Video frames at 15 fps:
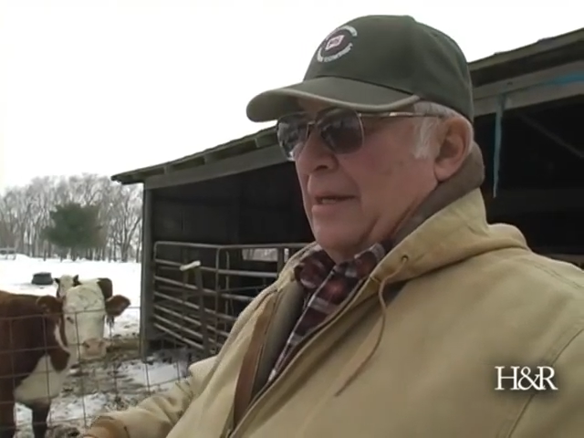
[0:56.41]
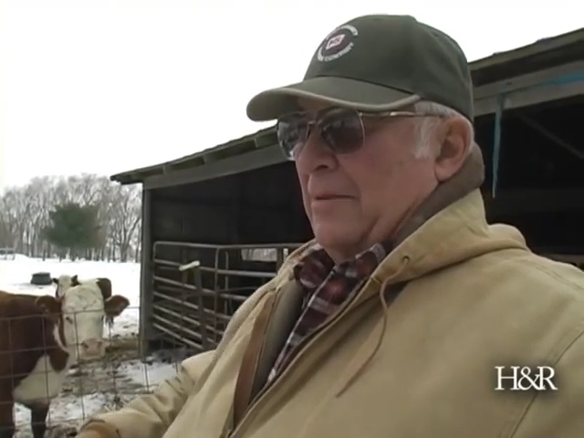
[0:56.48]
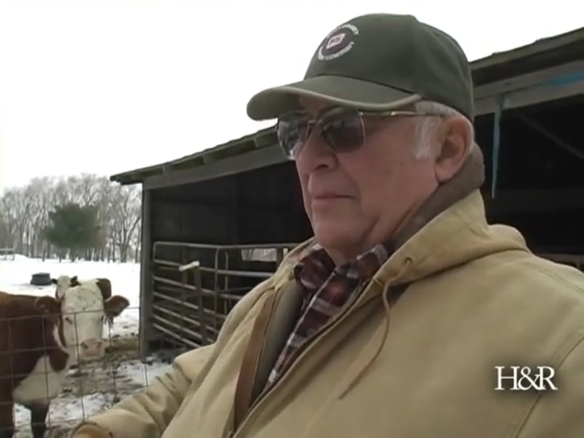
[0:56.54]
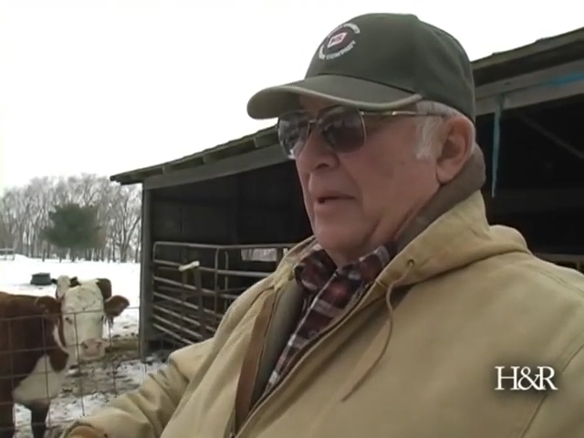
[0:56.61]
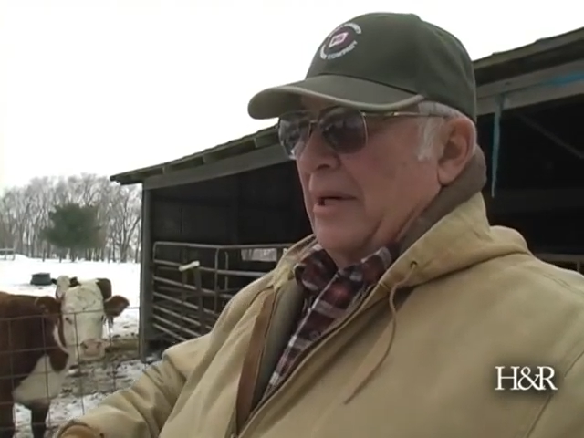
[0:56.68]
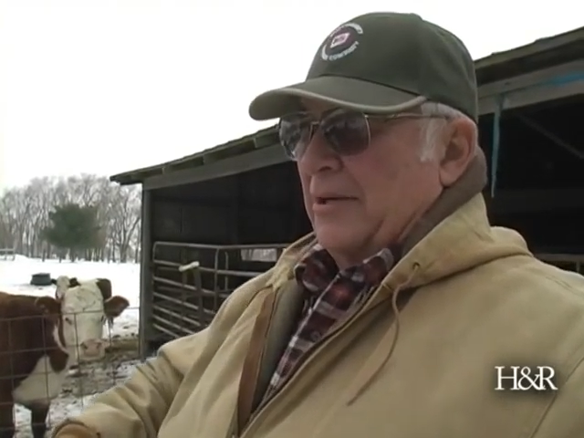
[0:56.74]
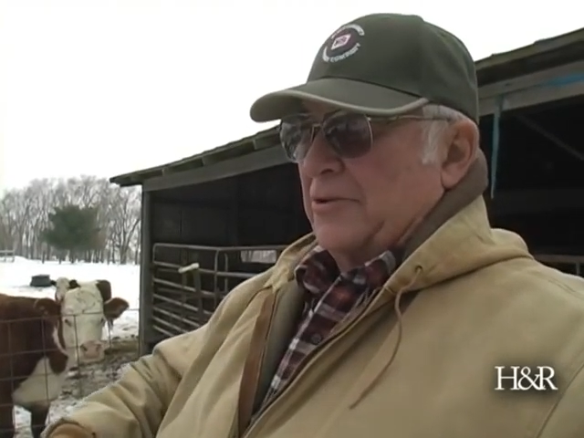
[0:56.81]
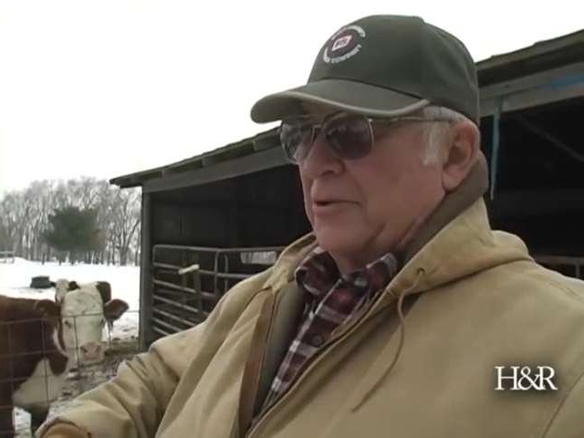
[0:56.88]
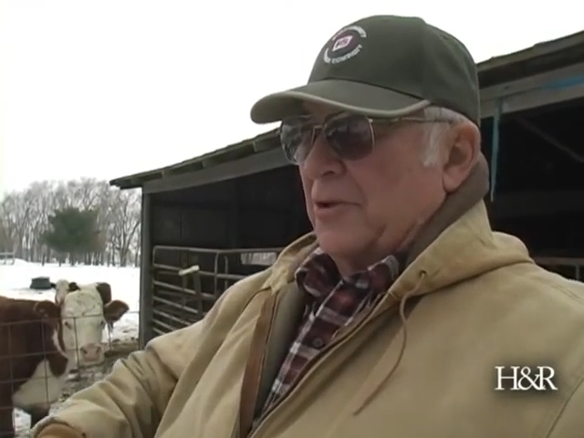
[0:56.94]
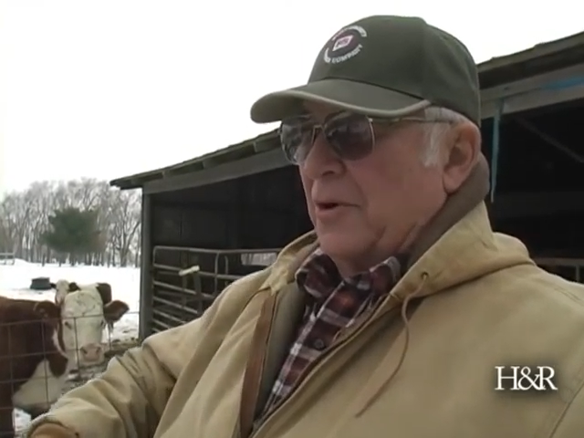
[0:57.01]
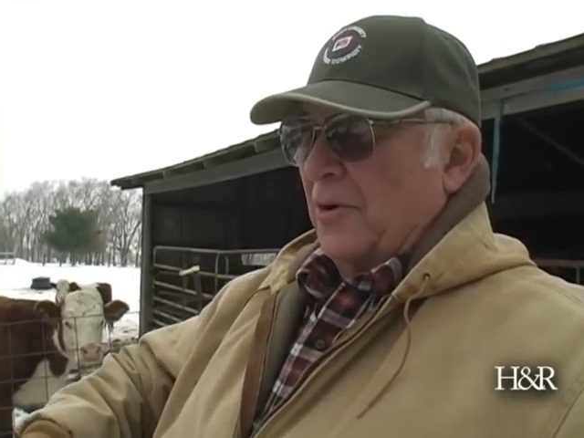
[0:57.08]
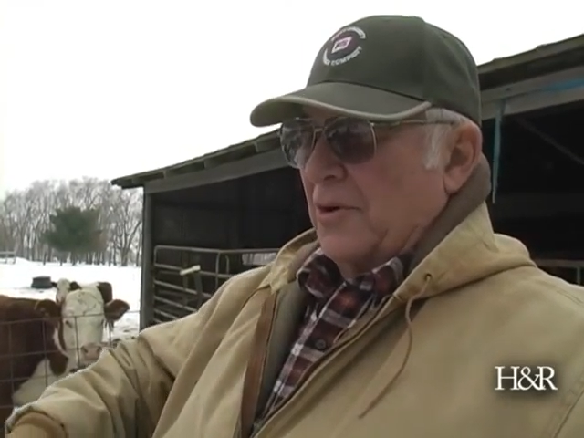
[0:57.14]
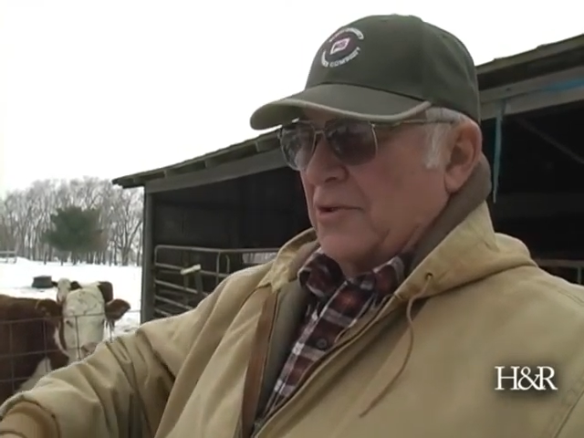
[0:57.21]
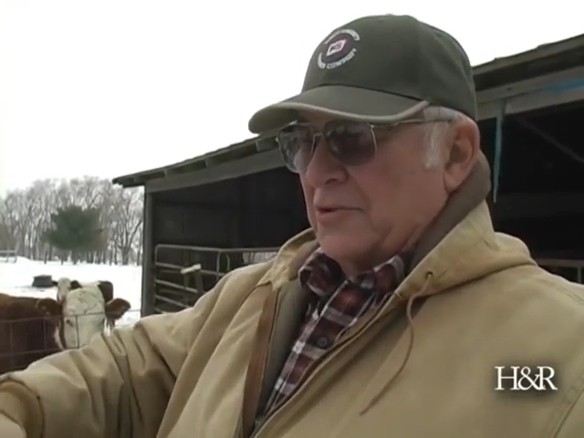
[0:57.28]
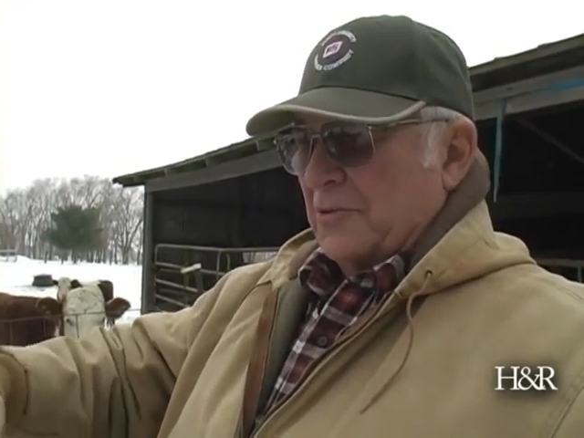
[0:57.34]
miniature
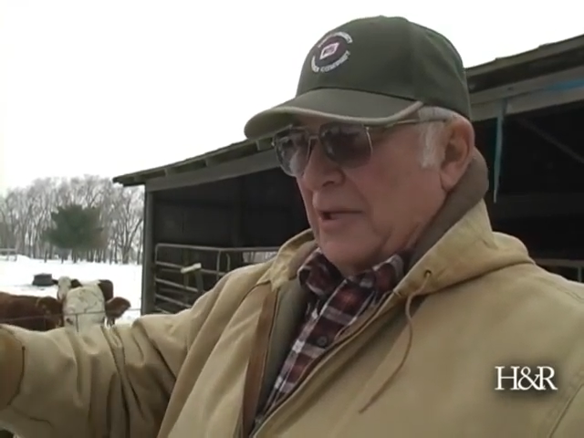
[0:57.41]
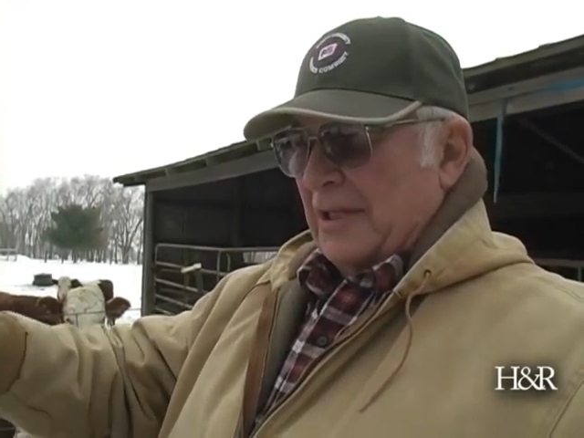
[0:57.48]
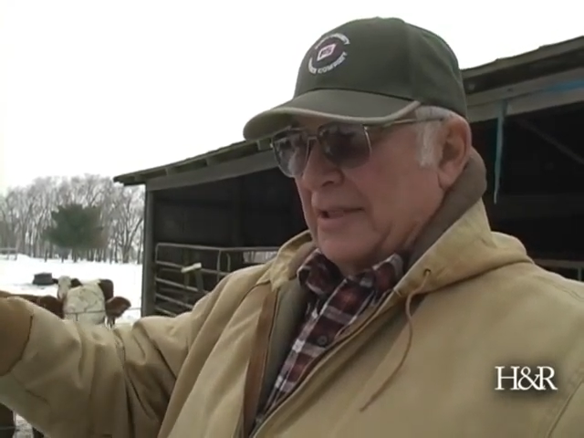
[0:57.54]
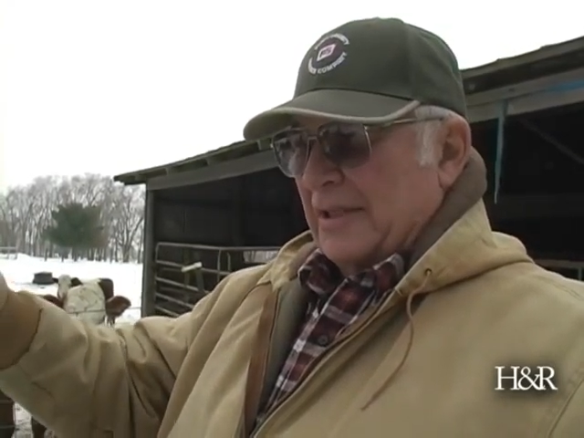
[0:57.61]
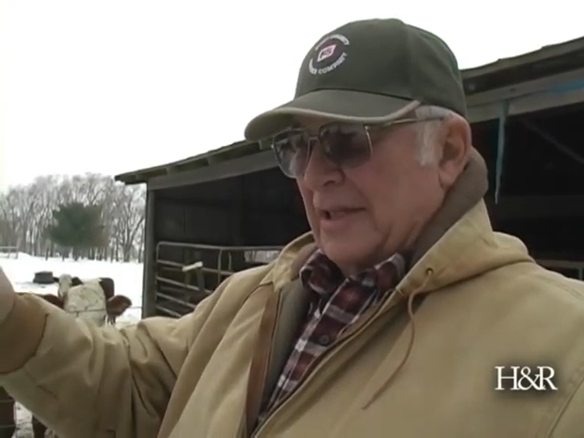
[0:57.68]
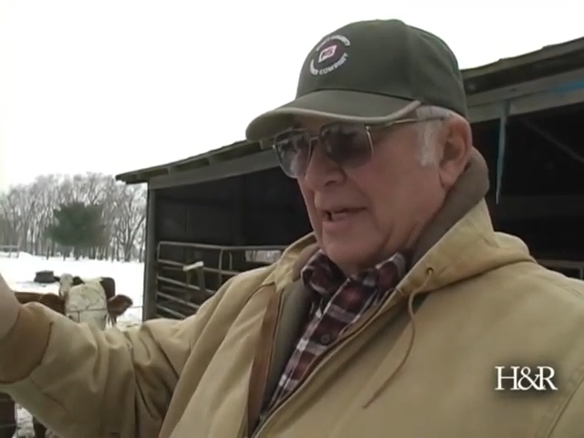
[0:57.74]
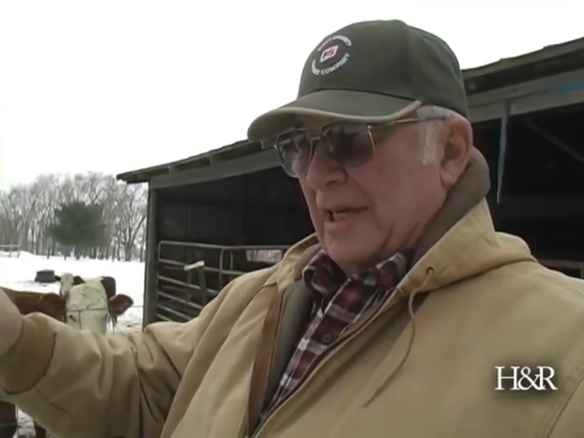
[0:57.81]
horse went to the